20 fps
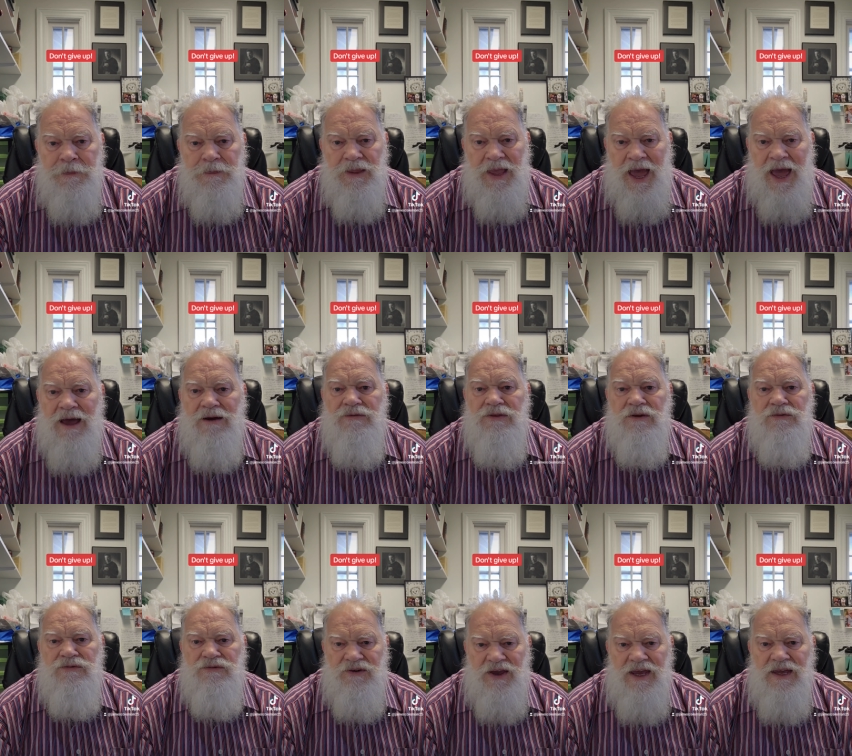To have the
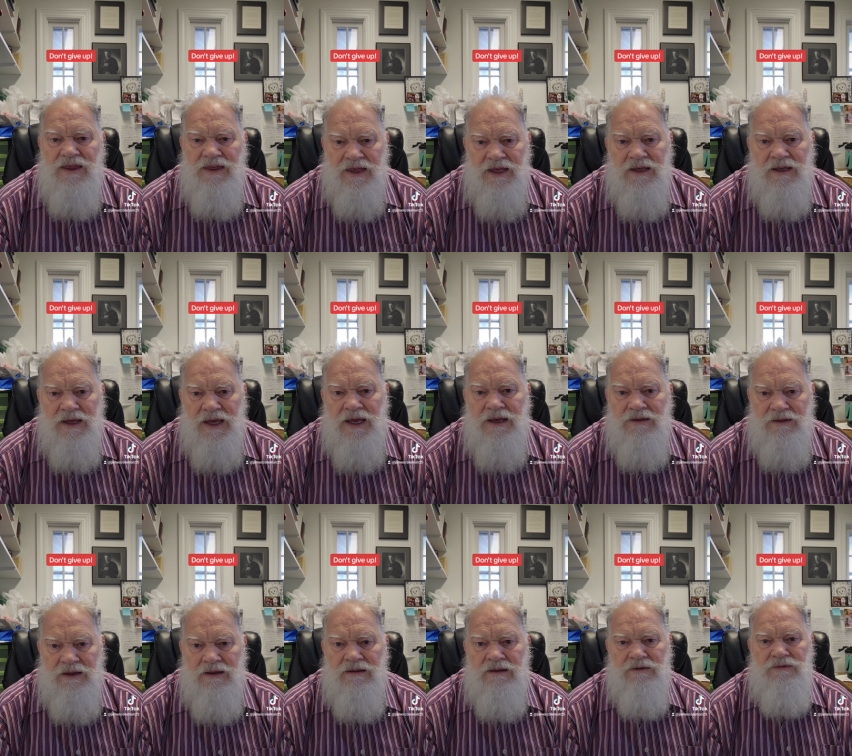faith
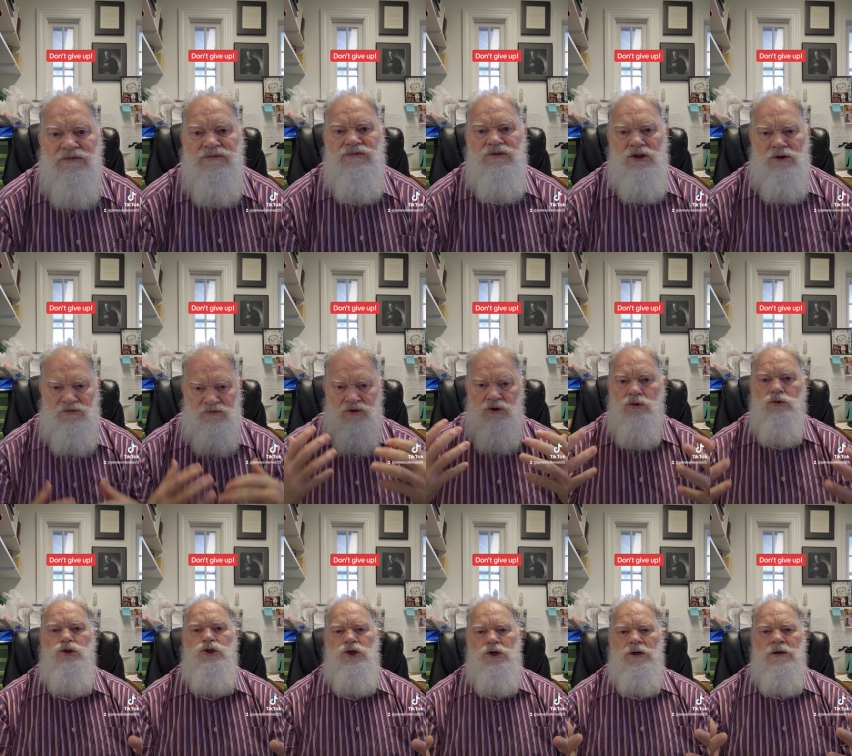in the, the
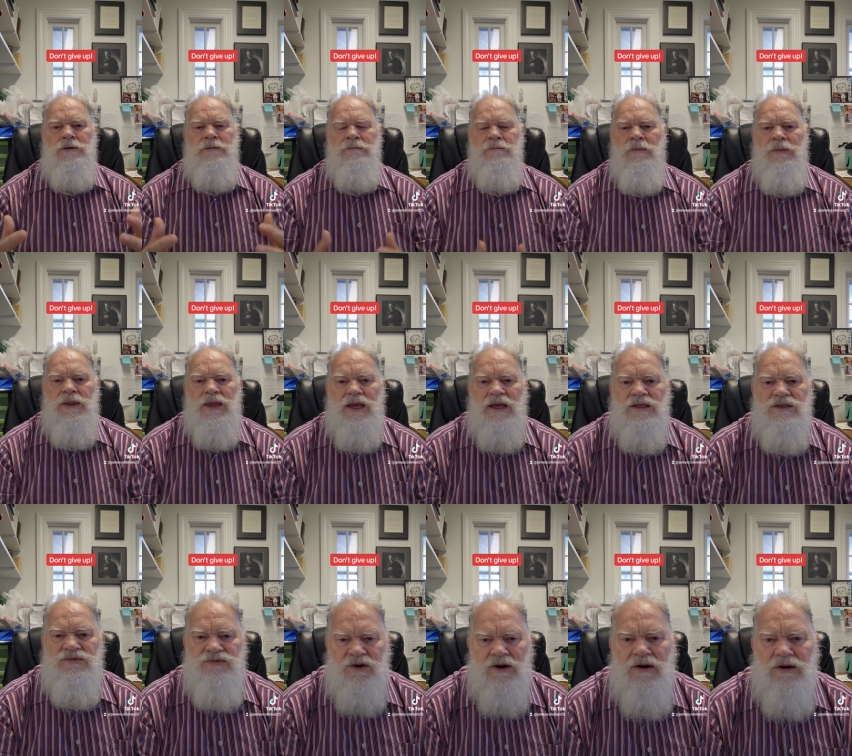future
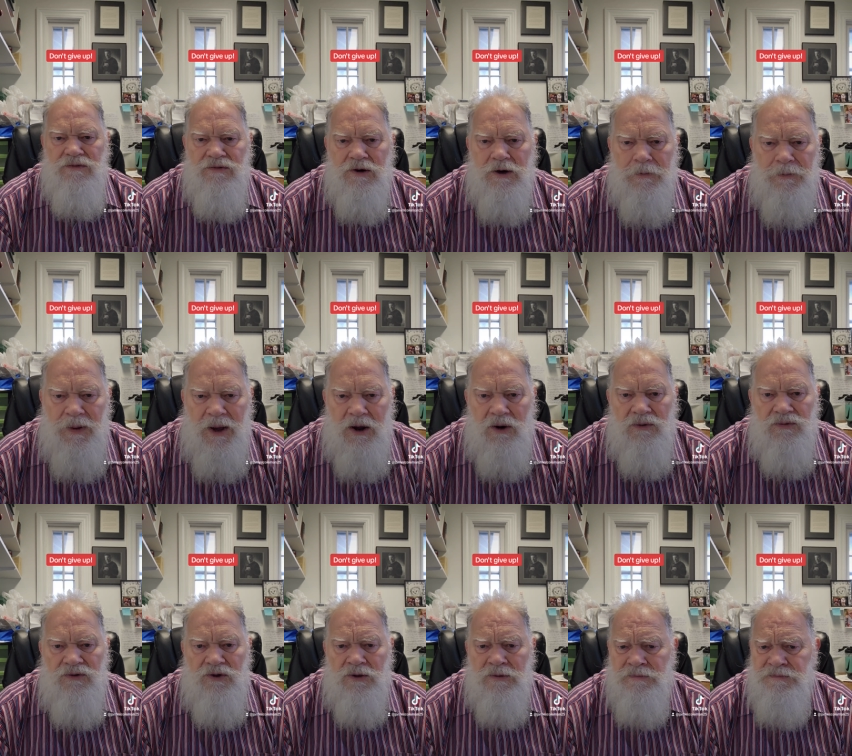is very, very
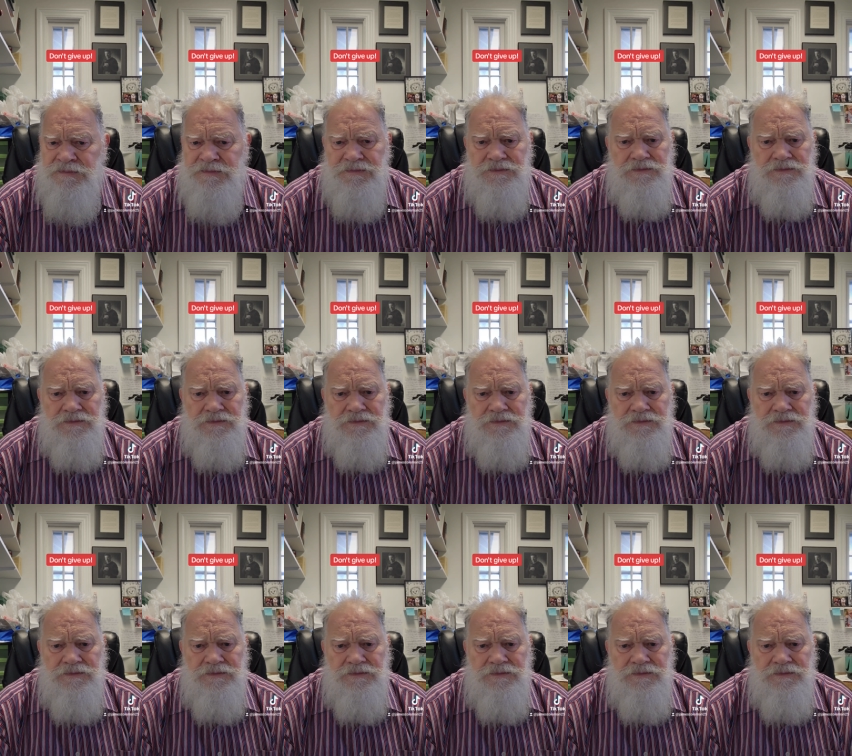powerful.